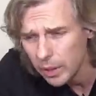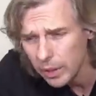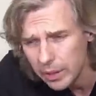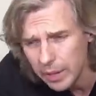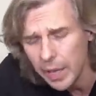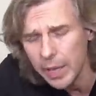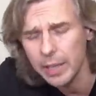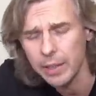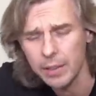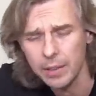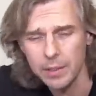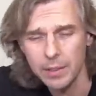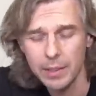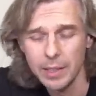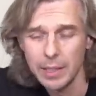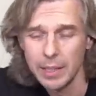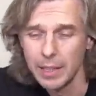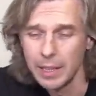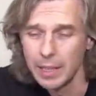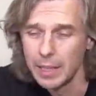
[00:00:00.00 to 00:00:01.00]
Nikon,
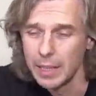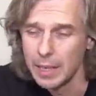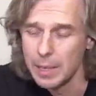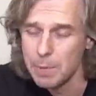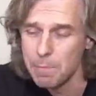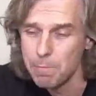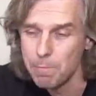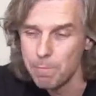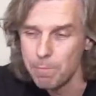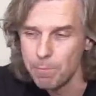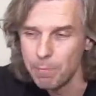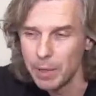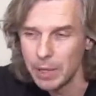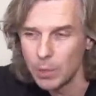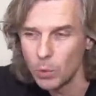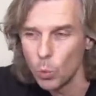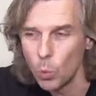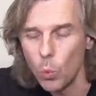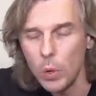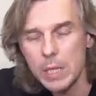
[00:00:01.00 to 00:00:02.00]

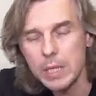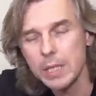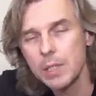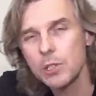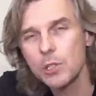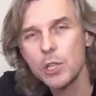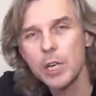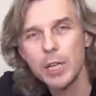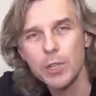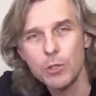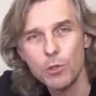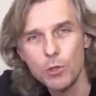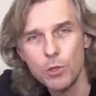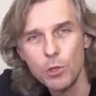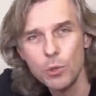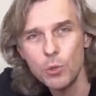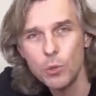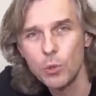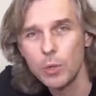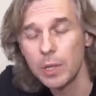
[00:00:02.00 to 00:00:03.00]
but what they try to
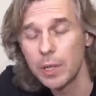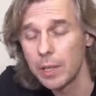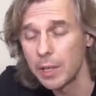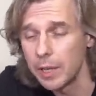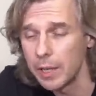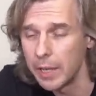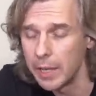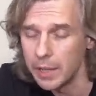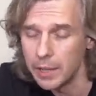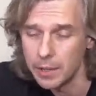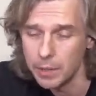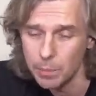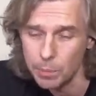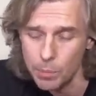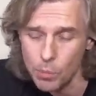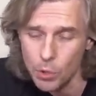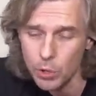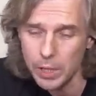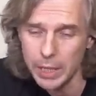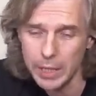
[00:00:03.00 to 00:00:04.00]
do, it
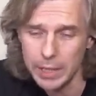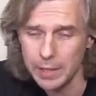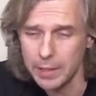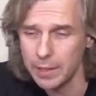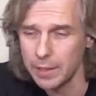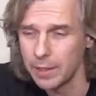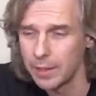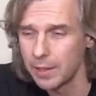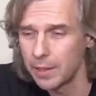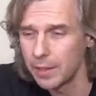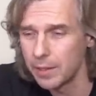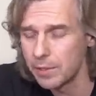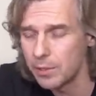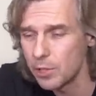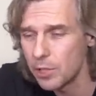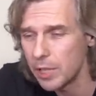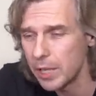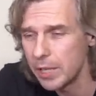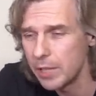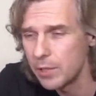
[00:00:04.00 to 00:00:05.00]
more like
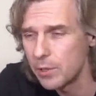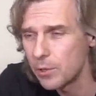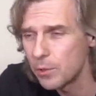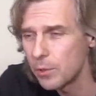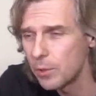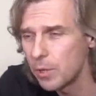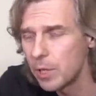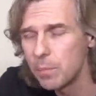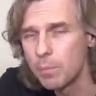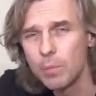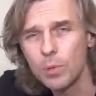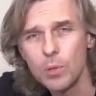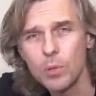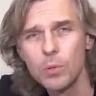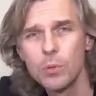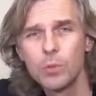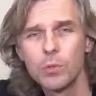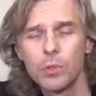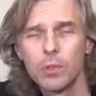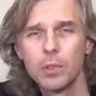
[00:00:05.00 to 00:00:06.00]
trying to
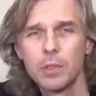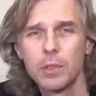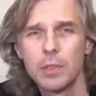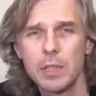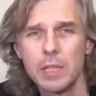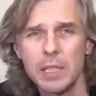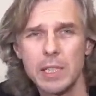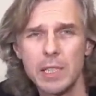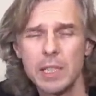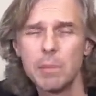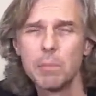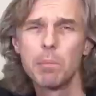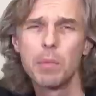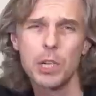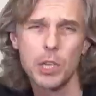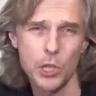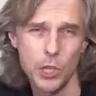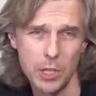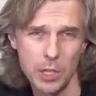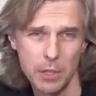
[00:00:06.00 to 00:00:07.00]
improve steam
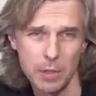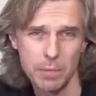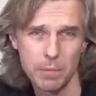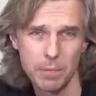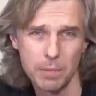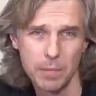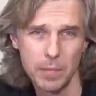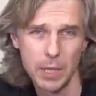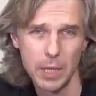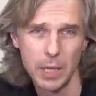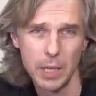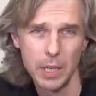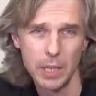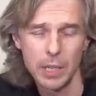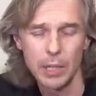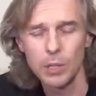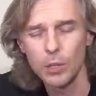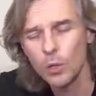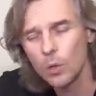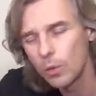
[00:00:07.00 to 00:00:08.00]
machine.
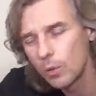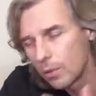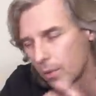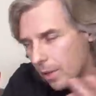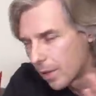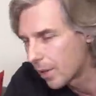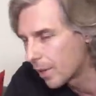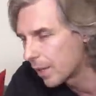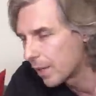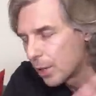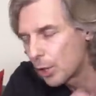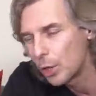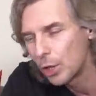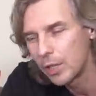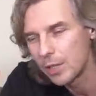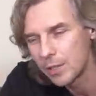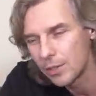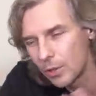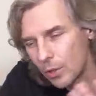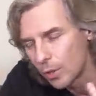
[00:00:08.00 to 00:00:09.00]
You know, in
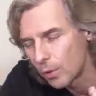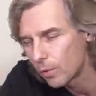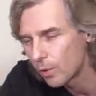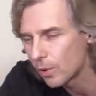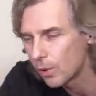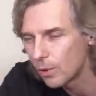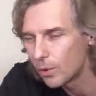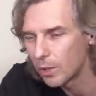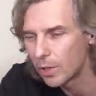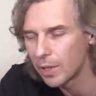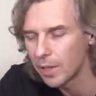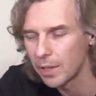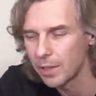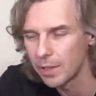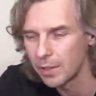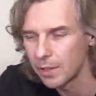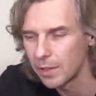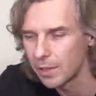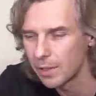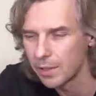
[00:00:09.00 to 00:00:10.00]
history, if you look
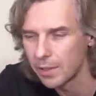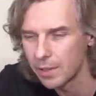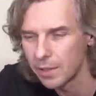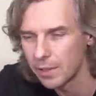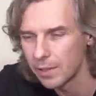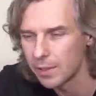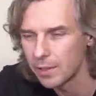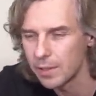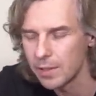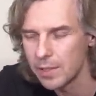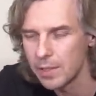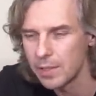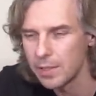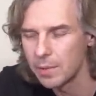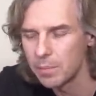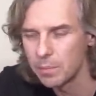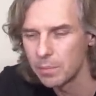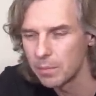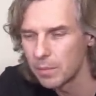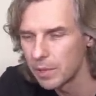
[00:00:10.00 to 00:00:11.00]
at
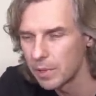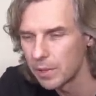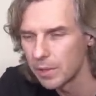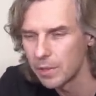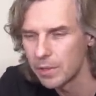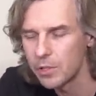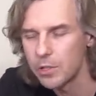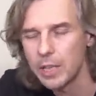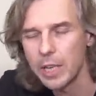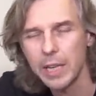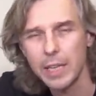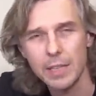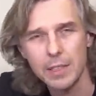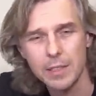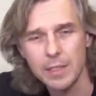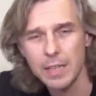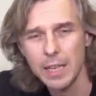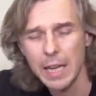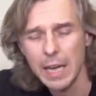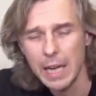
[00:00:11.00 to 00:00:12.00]
steam
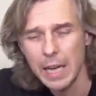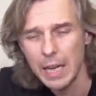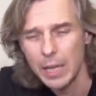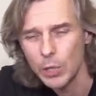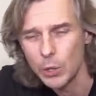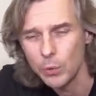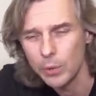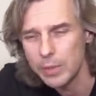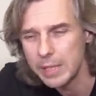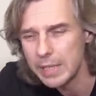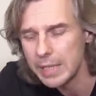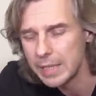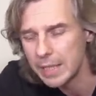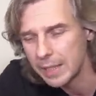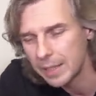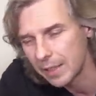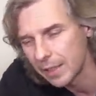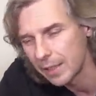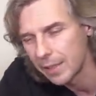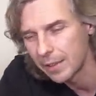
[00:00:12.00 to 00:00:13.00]
trains, you will see
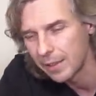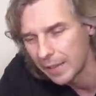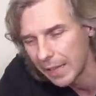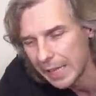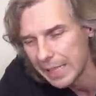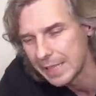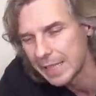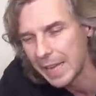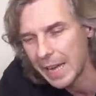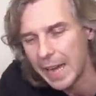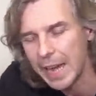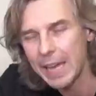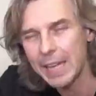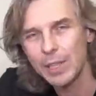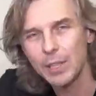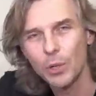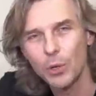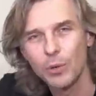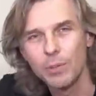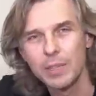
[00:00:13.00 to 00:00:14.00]
that at the
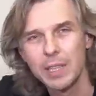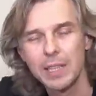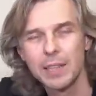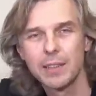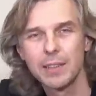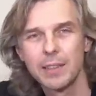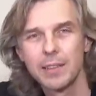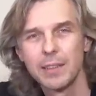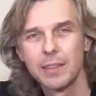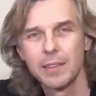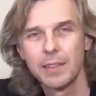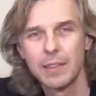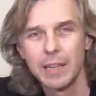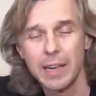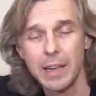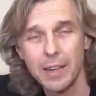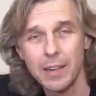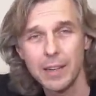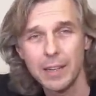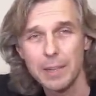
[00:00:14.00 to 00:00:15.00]
end of that
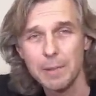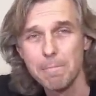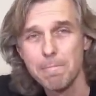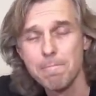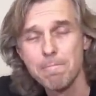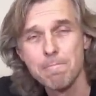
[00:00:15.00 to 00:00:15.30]
era,